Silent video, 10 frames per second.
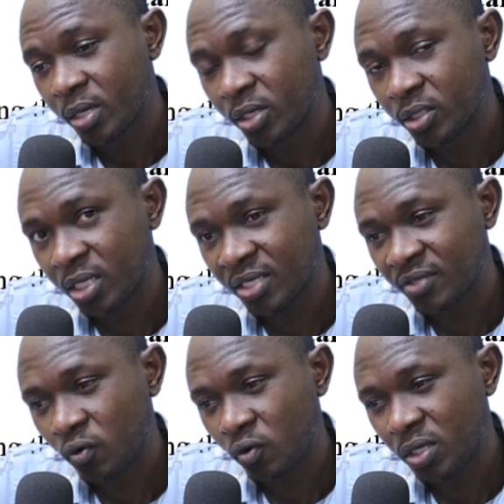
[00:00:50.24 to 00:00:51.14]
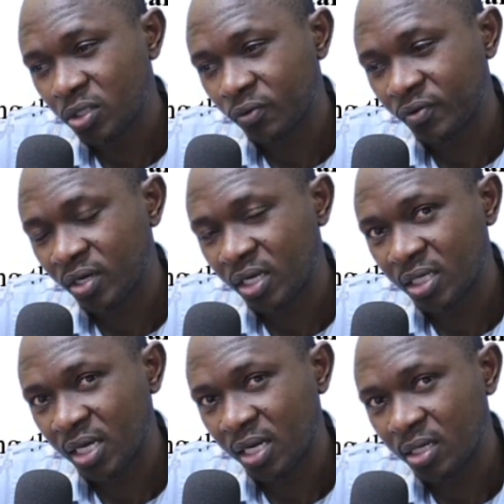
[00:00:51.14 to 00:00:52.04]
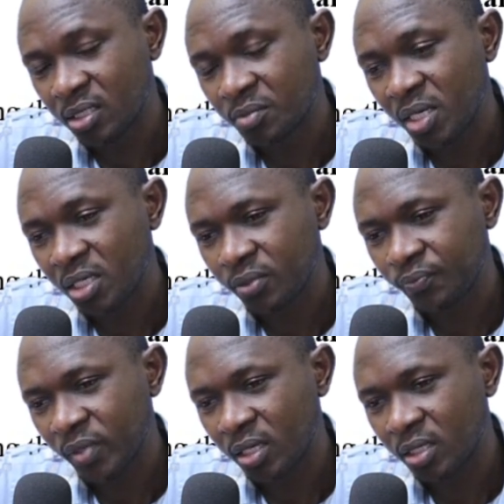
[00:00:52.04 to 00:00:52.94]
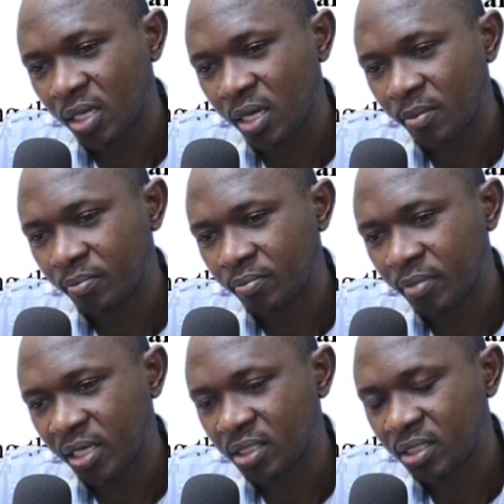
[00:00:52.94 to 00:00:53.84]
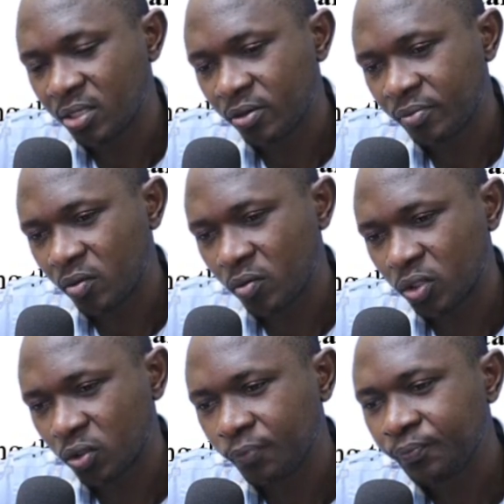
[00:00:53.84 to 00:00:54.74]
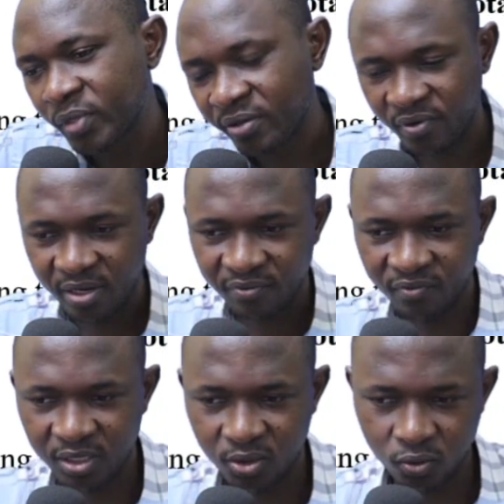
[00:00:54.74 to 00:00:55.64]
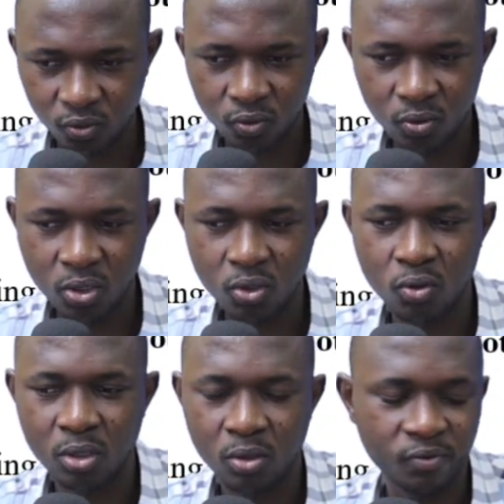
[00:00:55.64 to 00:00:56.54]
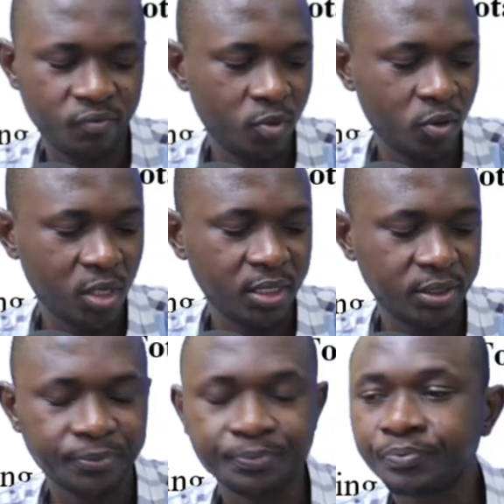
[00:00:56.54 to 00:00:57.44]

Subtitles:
discuss 4 ways of creating an easement. And part C of the question, define virtue theory of morality.